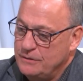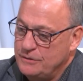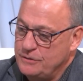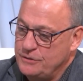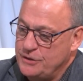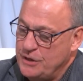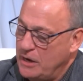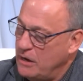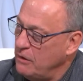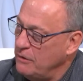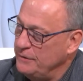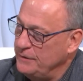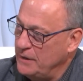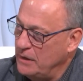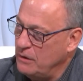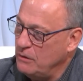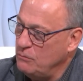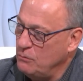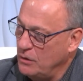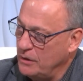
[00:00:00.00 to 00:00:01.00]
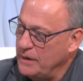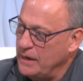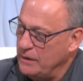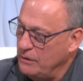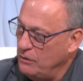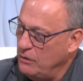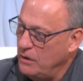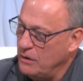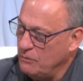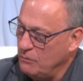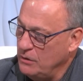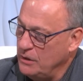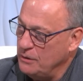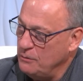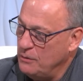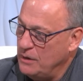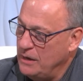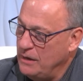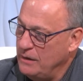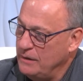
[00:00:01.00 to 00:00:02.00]
chair in there. We're getting along really
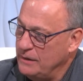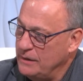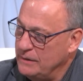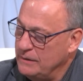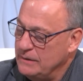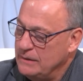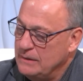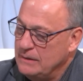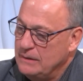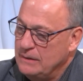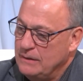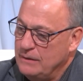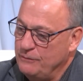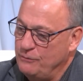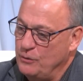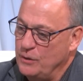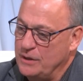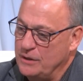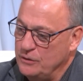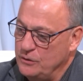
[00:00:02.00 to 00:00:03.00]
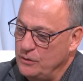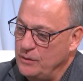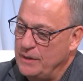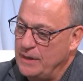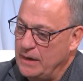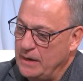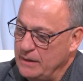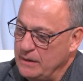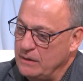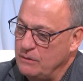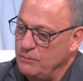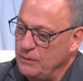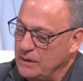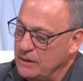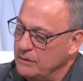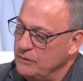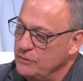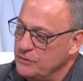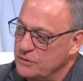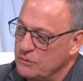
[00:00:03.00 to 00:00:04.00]
well, and if we can do that, I think we
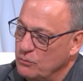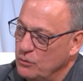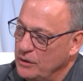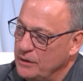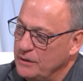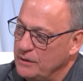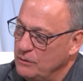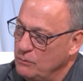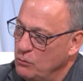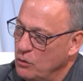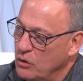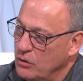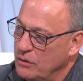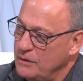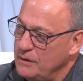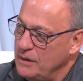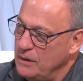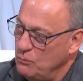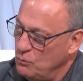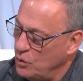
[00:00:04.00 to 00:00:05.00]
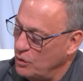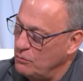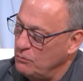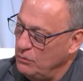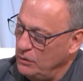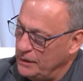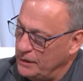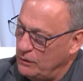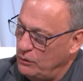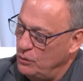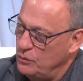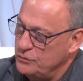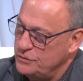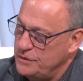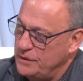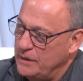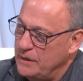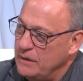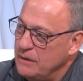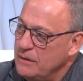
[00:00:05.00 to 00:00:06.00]
can do some really good work and work really
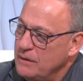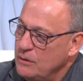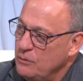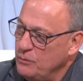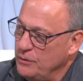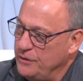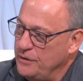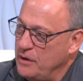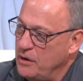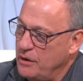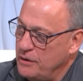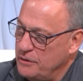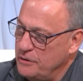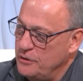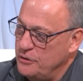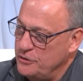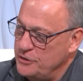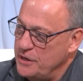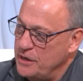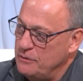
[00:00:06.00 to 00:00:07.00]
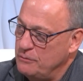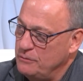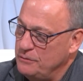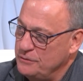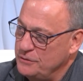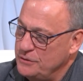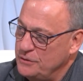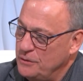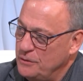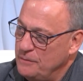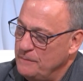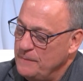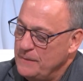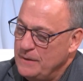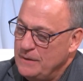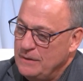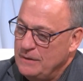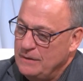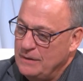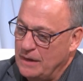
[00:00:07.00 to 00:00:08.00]
closely with the Auditor General. So
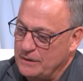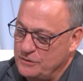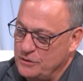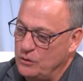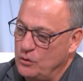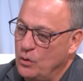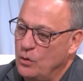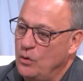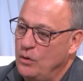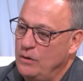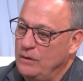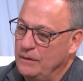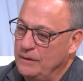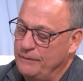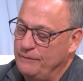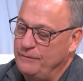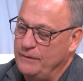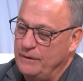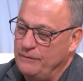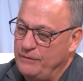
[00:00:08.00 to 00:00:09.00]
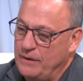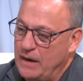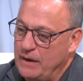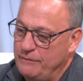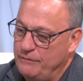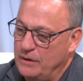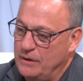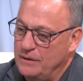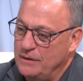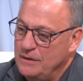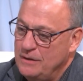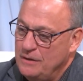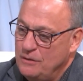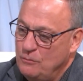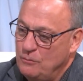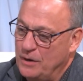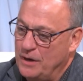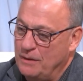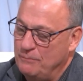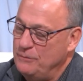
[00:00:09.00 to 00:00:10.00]
that's a goal. If I have
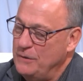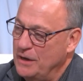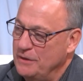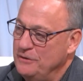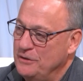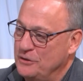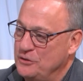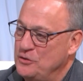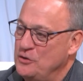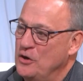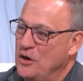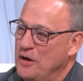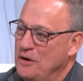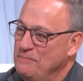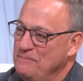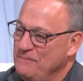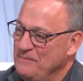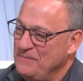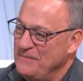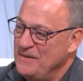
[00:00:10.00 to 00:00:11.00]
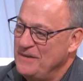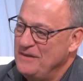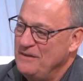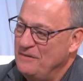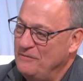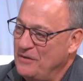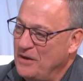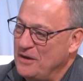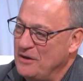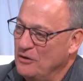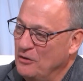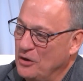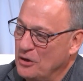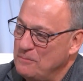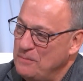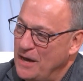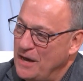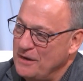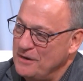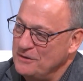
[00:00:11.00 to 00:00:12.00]
when I'm done this job, if I can look
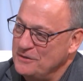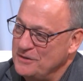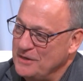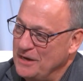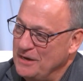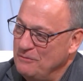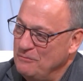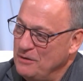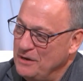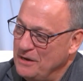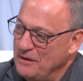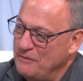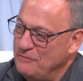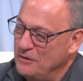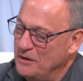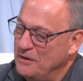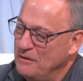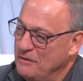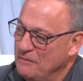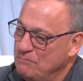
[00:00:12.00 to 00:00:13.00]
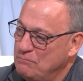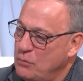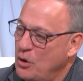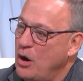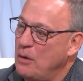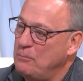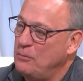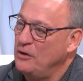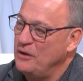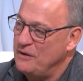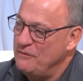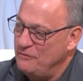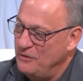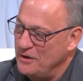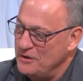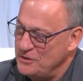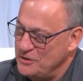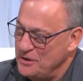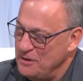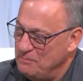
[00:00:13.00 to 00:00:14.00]
back and say we have a properly
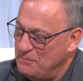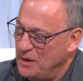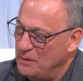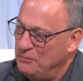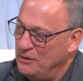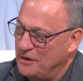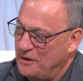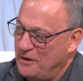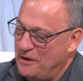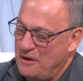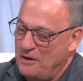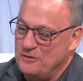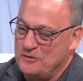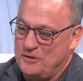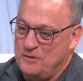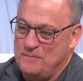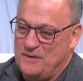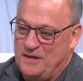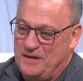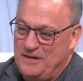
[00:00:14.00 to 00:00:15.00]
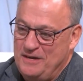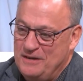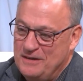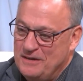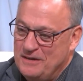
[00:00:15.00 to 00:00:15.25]
functioning Public Accounts Committee,